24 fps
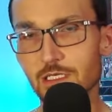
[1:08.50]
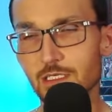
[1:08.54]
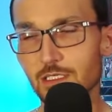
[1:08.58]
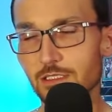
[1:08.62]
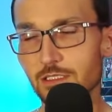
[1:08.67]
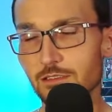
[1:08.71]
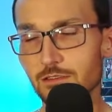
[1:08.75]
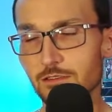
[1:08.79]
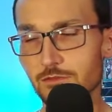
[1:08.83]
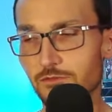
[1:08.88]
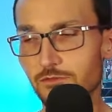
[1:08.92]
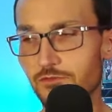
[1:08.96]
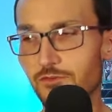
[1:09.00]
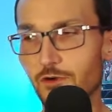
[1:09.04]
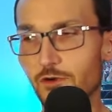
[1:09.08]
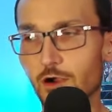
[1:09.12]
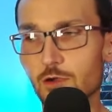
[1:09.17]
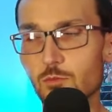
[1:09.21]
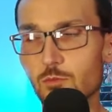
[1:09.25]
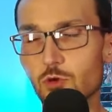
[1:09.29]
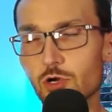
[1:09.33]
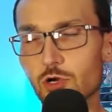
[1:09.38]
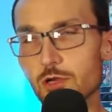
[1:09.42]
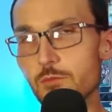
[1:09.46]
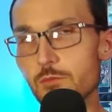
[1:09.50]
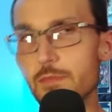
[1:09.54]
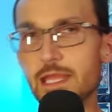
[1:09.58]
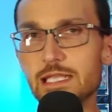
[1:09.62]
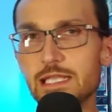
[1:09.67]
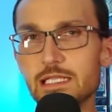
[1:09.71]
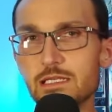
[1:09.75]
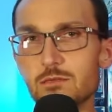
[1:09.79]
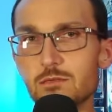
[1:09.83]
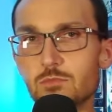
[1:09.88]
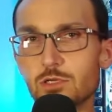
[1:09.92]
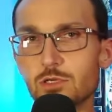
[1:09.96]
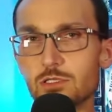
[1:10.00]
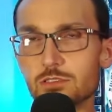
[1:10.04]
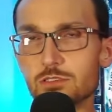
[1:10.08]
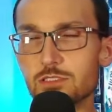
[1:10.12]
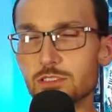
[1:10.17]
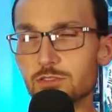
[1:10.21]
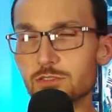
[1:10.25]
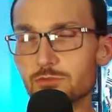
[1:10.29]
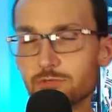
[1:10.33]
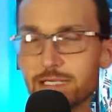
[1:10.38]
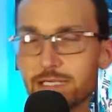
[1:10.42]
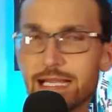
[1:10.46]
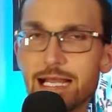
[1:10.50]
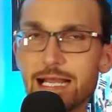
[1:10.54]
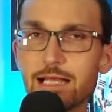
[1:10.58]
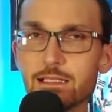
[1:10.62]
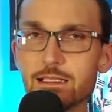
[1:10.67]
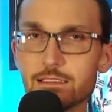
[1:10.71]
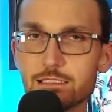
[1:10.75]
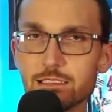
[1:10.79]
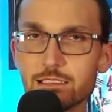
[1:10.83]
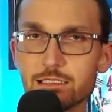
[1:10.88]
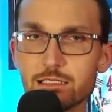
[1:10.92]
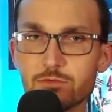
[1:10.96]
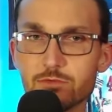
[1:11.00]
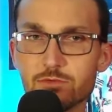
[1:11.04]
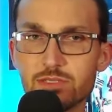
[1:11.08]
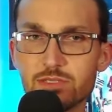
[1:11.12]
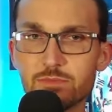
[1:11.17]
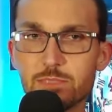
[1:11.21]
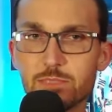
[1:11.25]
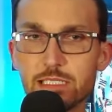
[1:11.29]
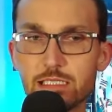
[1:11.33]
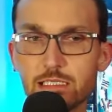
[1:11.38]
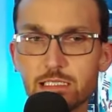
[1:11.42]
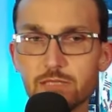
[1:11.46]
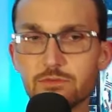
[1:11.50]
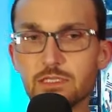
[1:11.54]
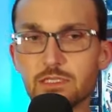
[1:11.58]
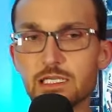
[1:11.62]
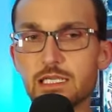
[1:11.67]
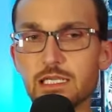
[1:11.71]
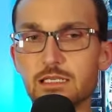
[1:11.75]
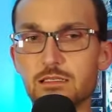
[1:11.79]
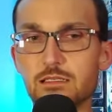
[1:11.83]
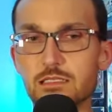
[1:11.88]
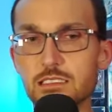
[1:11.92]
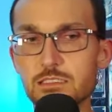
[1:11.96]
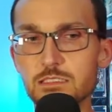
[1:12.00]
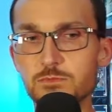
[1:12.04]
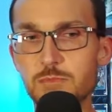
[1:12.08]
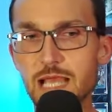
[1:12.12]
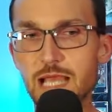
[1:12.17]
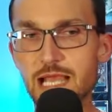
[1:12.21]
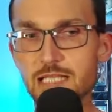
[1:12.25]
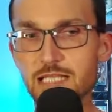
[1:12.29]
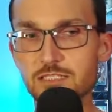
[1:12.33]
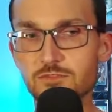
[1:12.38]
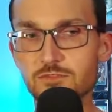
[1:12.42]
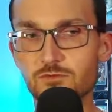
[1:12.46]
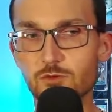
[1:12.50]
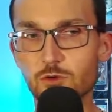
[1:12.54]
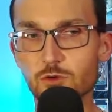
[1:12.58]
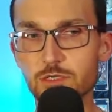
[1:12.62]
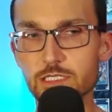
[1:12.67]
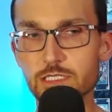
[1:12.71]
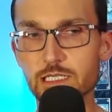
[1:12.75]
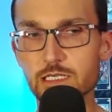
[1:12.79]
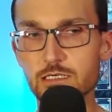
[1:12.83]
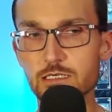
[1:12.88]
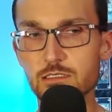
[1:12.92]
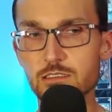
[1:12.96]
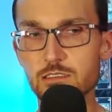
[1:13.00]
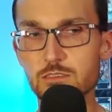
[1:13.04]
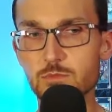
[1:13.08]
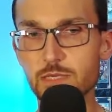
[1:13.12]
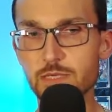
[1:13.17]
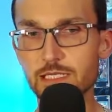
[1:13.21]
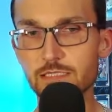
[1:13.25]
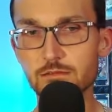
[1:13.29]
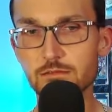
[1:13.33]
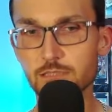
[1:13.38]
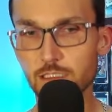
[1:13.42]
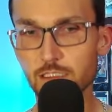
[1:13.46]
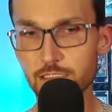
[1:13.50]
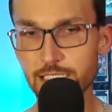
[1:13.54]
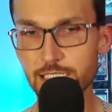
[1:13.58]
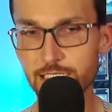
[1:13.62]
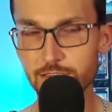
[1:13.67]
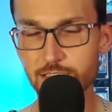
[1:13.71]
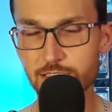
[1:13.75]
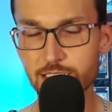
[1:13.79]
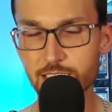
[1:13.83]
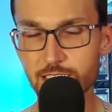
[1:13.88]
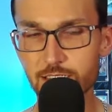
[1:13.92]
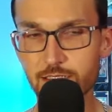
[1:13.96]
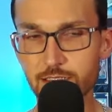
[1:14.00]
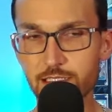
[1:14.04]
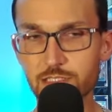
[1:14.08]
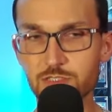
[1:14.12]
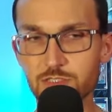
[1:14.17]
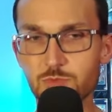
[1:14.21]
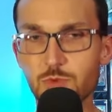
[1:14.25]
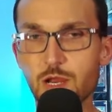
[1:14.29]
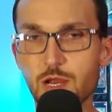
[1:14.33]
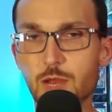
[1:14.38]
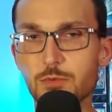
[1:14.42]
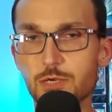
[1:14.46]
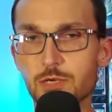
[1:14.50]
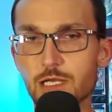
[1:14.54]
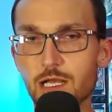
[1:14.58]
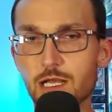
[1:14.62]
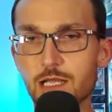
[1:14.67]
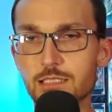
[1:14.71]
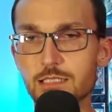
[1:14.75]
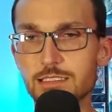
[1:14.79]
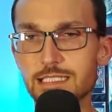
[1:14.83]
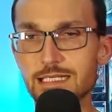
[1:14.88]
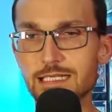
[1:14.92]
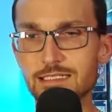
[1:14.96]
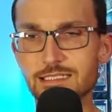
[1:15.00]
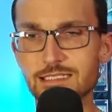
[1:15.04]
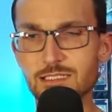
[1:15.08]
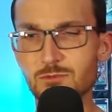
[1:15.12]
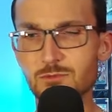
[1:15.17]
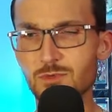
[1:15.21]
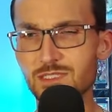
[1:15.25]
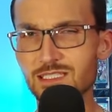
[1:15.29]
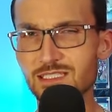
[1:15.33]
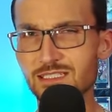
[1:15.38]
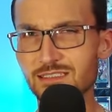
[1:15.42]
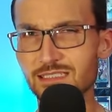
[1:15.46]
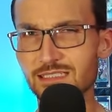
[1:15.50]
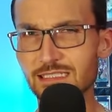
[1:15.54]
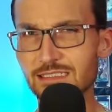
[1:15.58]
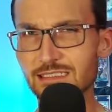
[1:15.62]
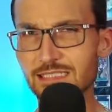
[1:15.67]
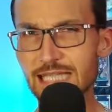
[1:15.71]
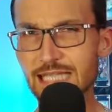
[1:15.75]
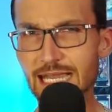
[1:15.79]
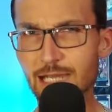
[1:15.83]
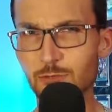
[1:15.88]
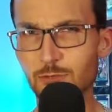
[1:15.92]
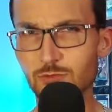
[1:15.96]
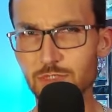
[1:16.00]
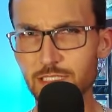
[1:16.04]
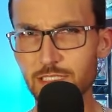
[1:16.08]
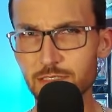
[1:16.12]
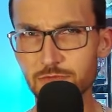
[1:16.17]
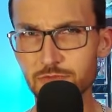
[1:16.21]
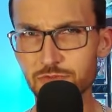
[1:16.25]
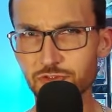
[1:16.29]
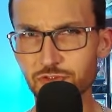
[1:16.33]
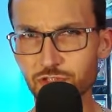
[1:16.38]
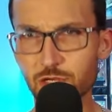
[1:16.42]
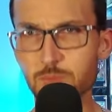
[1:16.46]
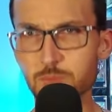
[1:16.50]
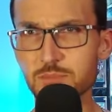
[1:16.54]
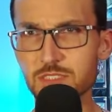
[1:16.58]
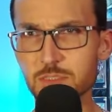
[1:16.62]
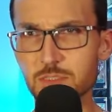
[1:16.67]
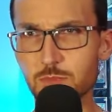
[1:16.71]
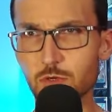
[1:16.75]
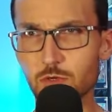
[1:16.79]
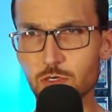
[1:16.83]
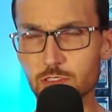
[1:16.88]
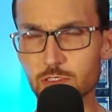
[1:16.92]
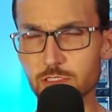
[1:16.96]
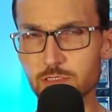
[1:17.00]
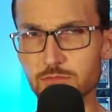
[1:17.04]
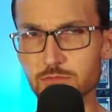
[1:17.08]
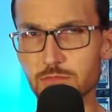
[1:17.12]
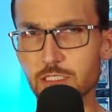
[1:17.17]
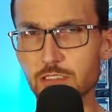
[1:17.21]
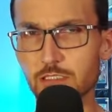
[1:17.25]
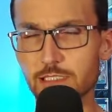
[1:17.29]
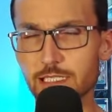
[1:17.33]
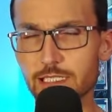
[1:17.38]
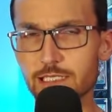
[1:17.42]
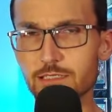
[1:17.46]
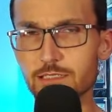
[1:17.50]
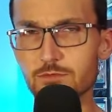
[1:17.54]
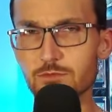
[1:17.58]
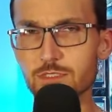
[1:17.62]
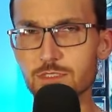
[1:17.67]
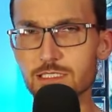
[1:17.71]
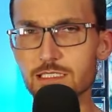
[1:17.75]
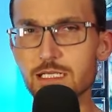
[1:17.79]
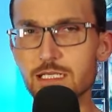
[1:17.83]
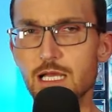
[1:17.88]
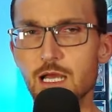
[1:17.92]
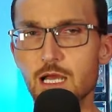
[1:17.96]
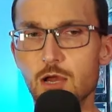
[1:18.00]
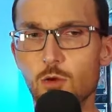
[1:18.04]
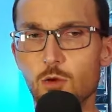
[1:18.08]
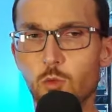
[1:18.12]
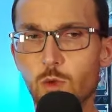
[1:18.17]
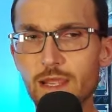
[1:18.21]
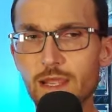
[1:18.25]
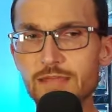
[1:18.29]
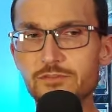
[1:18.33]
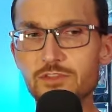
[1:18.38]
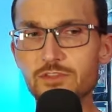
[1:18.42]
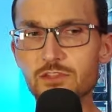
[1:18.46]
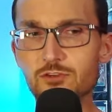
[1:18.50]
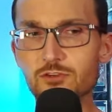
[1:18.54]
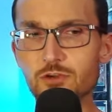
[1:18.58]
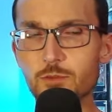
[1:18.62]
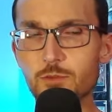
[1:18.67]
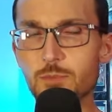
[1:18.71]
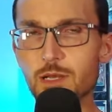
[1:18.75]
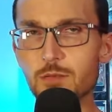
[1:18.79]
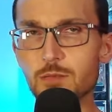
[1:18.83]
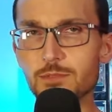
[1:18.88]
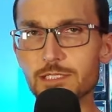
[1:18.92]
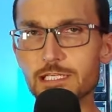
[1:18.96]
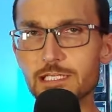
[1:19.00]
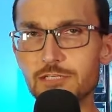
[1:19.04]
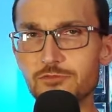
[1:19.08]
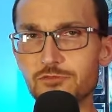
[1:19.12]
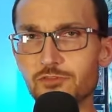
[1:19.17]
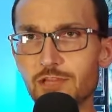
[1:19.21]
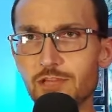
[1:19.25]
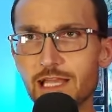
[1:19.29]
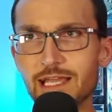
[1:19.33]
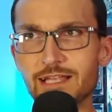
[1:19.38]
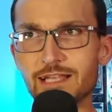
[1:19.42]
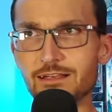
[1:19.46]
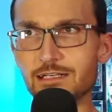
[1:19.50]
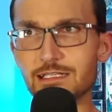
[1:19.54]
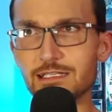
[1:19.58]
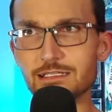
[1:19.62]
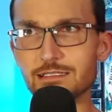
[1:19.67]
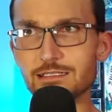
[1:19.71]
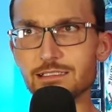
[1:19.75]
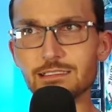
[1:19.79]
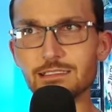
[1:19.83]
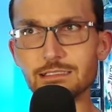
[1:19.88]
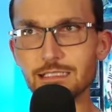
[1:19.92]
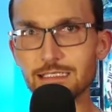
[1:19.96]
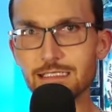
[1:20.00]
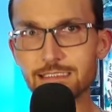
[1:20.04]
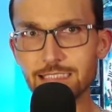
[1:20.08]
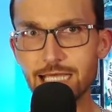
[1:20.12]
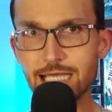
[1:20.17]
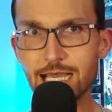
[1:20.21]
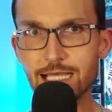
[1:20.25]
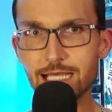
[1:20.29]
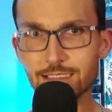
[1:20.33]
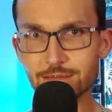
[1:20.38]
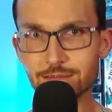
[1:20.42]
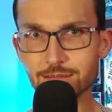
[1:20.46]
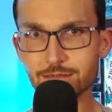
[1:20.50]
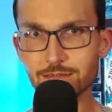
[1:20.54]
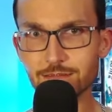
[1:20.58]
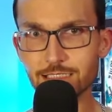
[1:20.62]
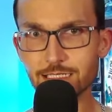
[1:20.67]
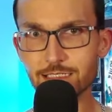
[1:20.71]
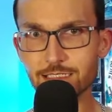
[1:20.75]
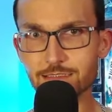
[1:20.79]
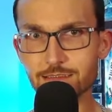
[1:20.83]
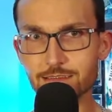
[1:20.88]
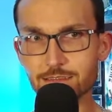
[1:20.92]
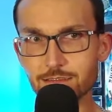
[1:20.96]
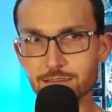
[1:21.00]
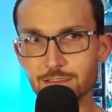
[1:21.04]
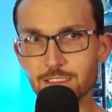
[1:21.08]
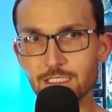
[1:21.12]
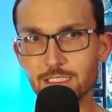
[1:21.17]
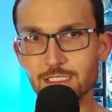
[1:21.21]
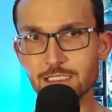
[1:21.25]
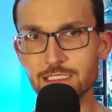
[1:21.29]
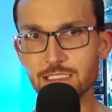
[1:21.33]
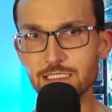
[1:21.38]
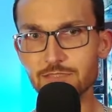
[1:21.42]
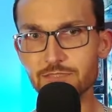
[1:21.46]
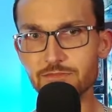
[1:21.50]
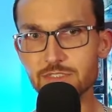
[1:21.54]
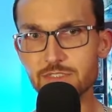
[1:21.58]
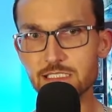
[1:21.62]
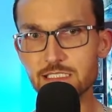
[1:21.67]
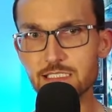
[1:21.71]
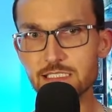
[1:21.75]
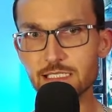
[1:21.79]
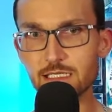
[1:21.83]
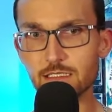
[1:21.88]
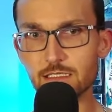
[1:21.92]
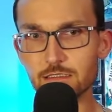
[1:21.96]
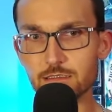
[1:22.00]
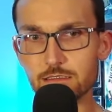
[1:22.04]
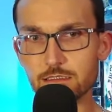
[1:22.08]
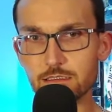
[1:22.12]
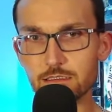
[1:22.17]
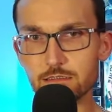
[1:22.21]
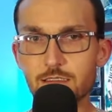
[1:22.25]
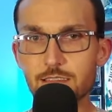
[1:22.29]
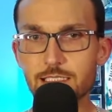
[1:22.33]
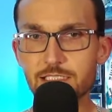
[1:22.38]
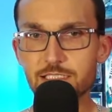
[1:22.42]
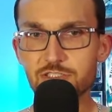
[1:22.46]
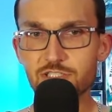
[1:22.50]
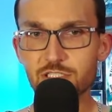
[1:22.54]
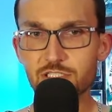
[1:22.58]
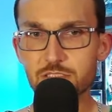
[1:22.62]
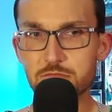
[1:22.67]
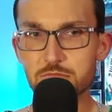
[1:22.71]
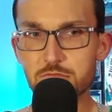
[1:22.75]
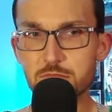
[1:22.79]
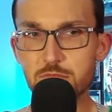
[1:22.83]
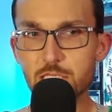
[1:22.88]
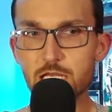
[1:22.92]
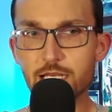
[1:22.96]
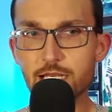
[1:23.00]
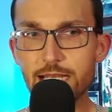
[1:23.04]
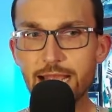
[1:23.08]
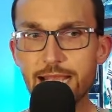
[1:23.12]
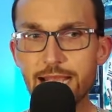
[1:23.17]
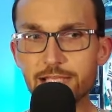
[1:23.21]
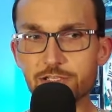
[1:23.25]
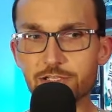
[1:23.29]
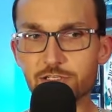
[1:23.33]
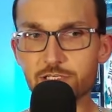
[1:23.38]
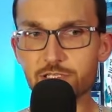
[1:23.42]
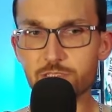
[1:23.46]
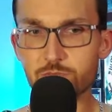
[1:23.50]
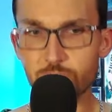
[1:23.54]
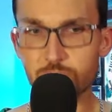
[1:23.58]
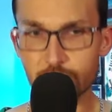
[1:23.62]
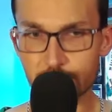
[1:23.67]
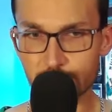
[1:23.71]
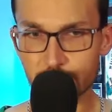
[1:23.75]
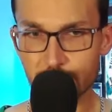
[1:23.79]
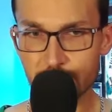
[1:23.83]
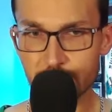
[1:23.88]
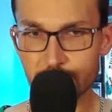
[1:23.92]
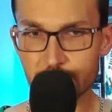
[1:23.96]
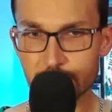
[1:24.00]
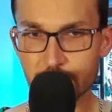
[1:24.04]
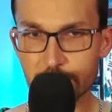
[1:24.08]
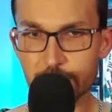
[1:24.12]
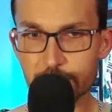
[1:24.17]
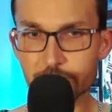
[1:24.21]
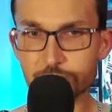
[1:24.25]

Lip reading: far more amenable to the reality that we've been living in these past 4 years. But, okay, there's proper context. He wasn't an out-and-out Trump supporter, okay? He wasn't waving the Republican flag or anything like that, okay? So even still, it's just not accurate, but continue.